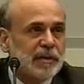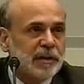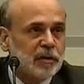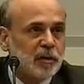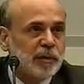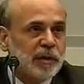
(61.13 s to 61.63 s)
like
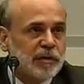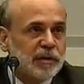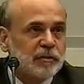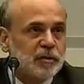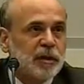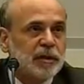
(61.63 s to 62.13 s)
the European
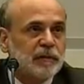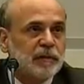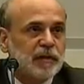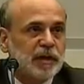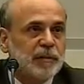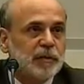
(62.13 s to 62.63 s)
Central Bank, for
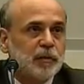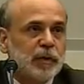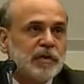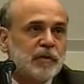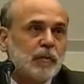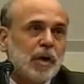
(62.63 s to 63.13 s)
example, we
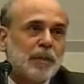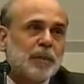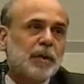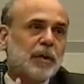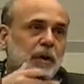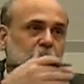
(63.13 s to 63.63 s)
swap
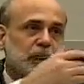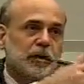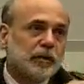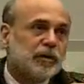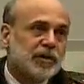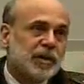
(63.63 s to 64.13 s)
our
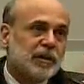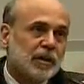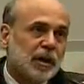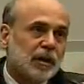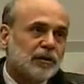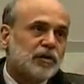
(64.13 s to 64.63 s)
currency,
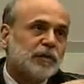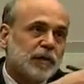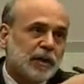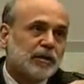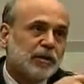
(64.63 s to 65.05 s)
dollars, for their